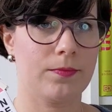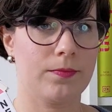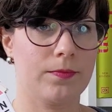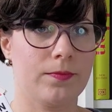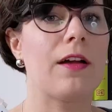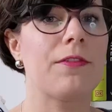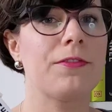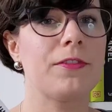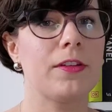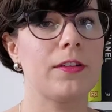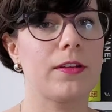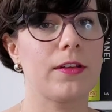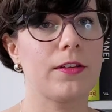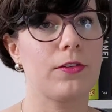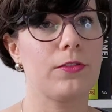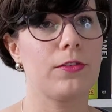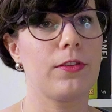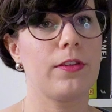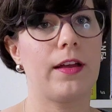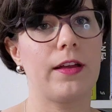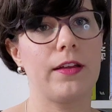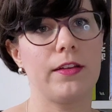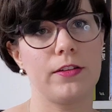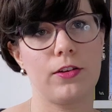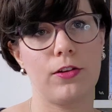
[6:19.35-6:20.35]
After an
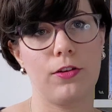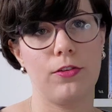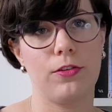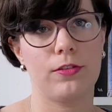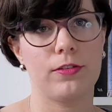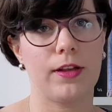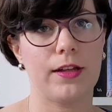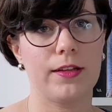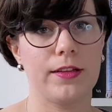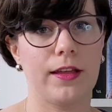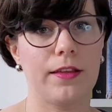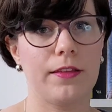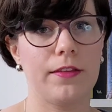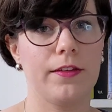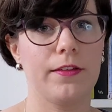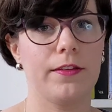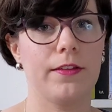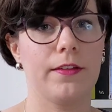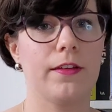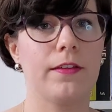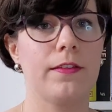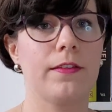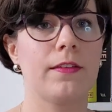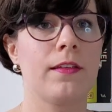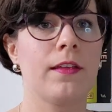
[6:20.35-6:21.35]
online color
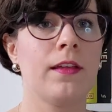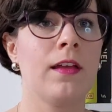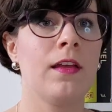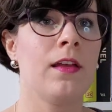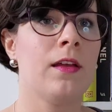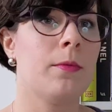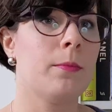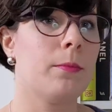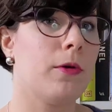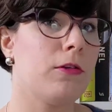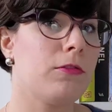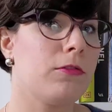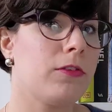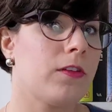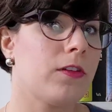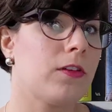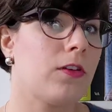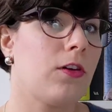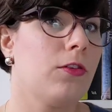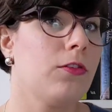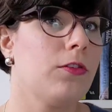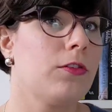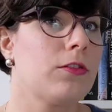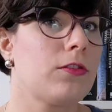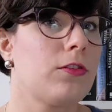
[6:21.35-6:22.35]
analysis, most
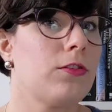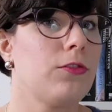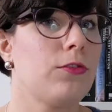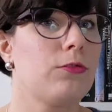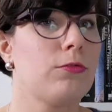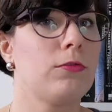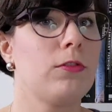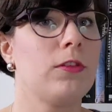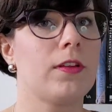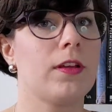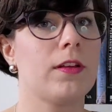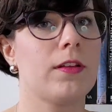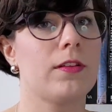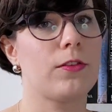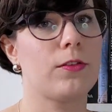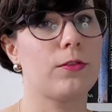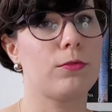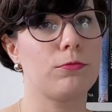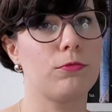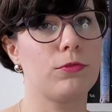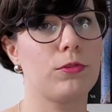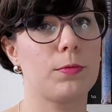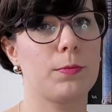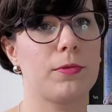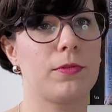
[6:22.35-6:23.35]
color consultants
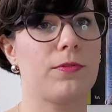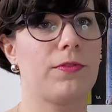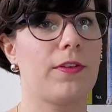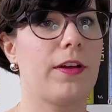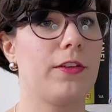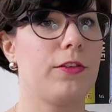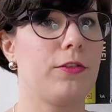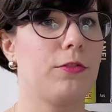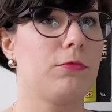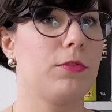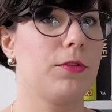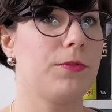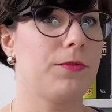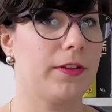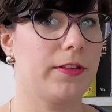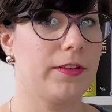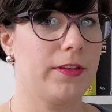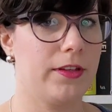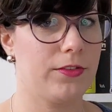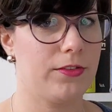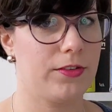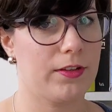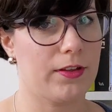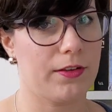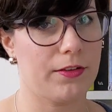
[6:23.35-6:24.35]
would provide you with a
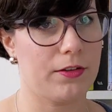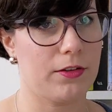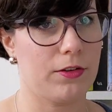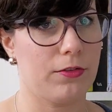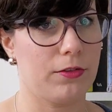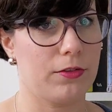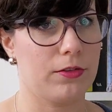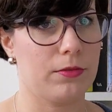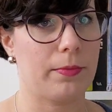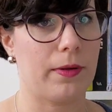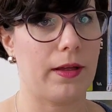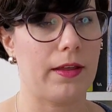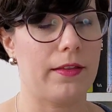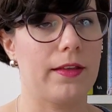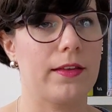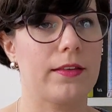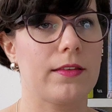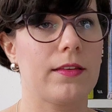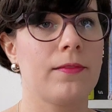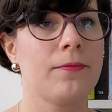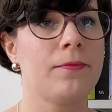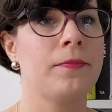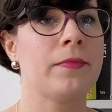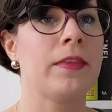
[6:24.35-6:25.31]
digital color palette.